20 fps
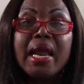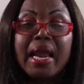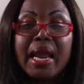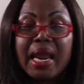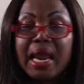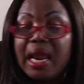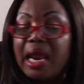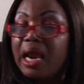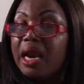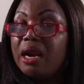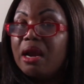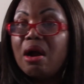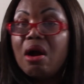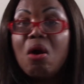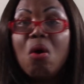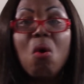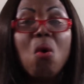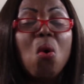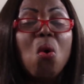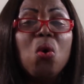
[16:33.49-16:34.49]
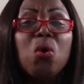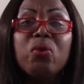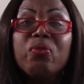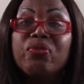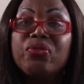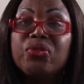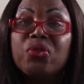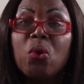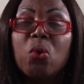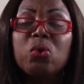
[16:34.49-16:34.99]
and all
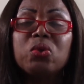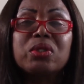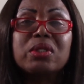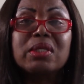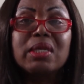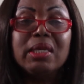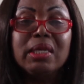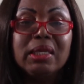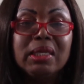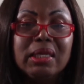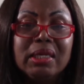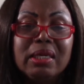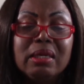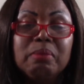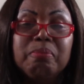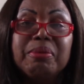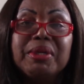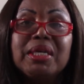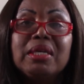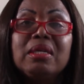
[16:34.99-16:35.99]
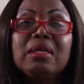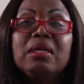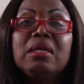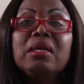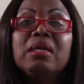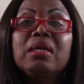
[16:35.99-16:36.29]
those little bitty